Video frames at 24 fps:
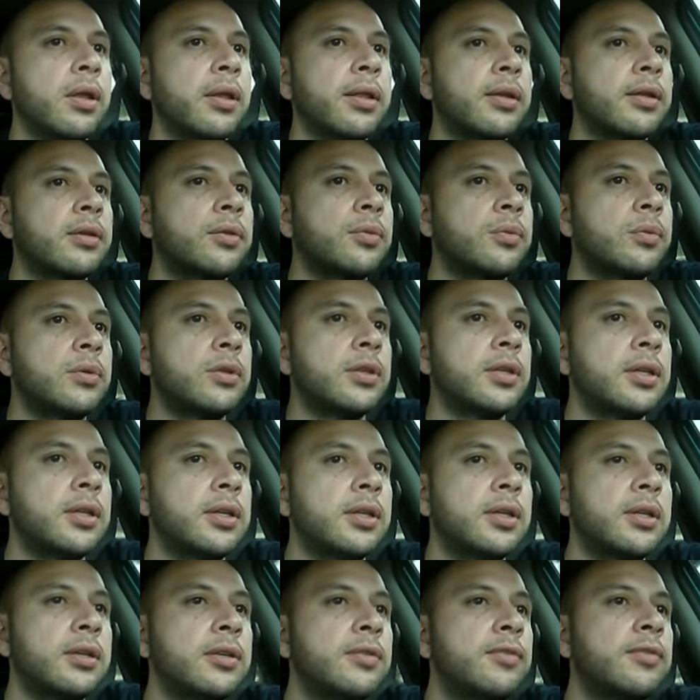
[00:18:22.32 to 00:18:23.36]
that's one
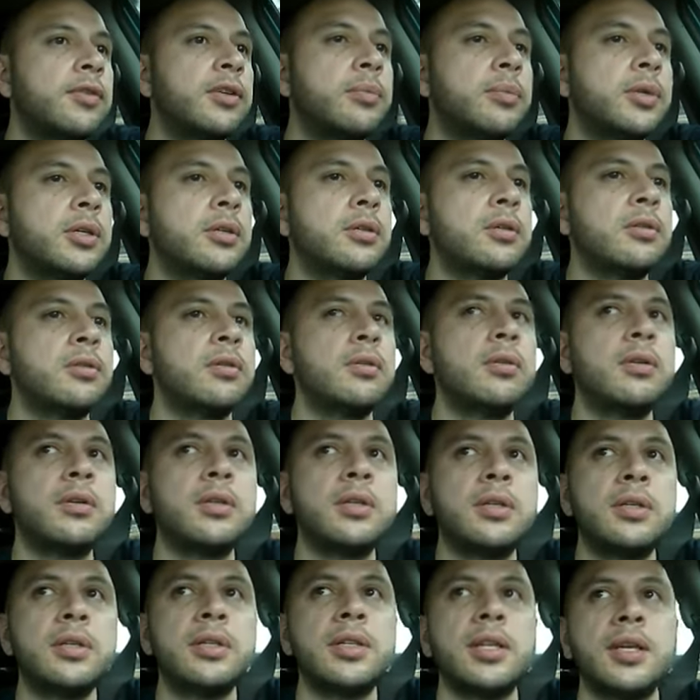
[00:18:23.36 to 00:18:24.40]
thing these females don't
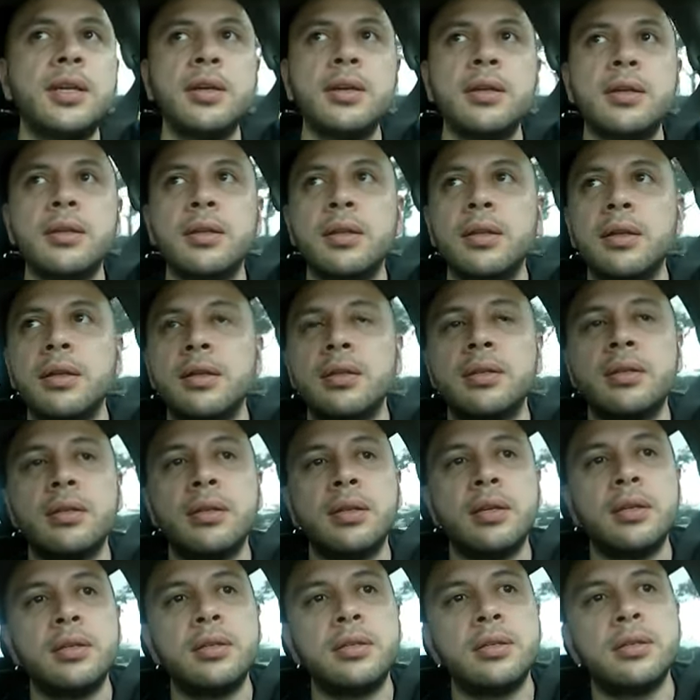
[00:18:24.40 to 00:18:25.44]
understand. They
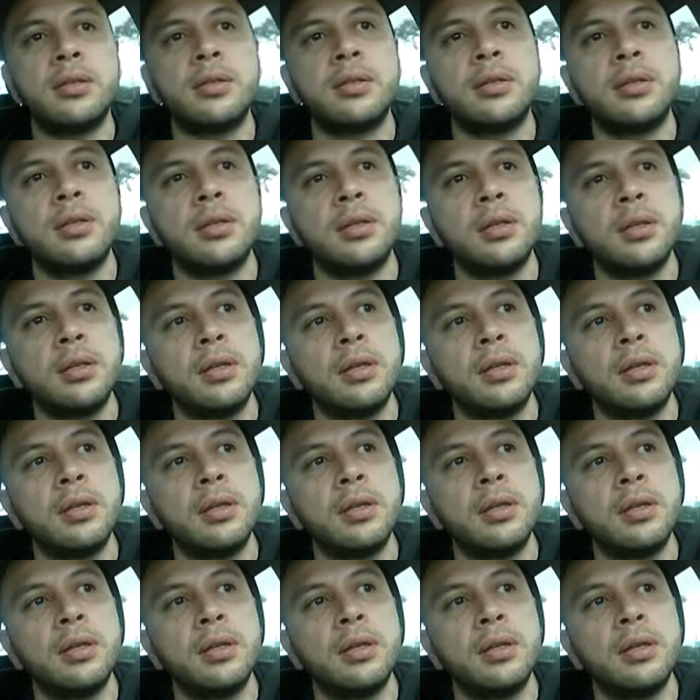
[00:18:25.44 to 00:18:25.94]
just